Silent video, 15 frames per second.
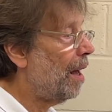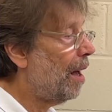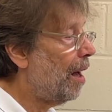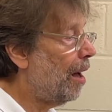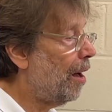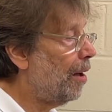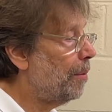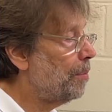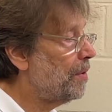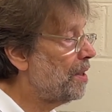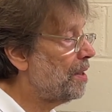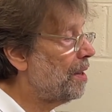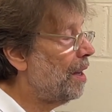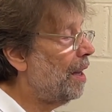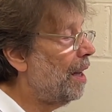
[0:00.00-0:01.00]

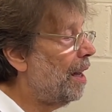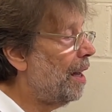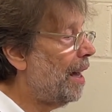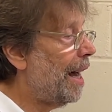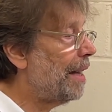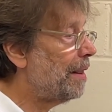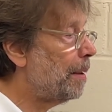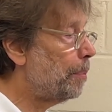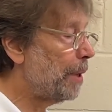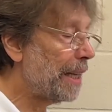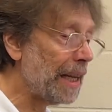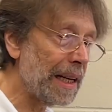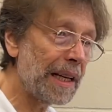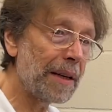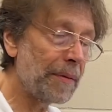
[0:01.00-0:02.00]
arms at the
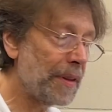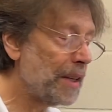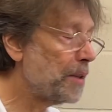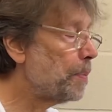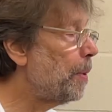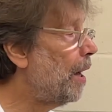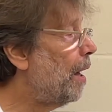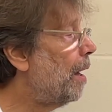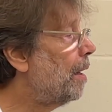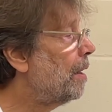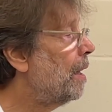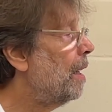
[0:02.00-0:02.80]
beginning of this part,